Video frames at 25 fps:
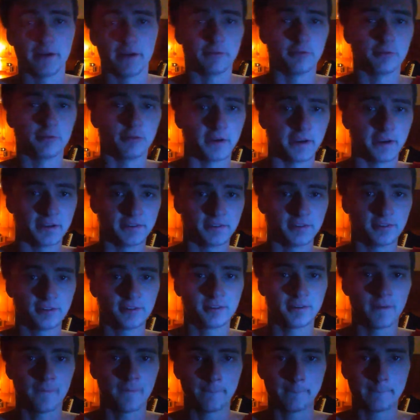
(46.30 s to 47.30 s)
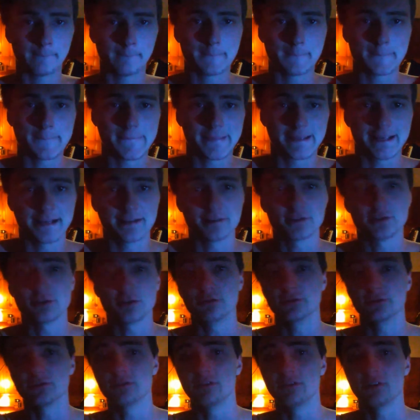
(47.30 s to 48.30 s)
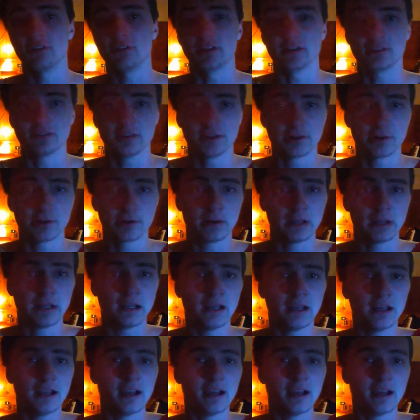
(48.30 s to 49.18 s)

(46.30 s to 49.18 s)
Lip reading: have friends, the answer is very clear.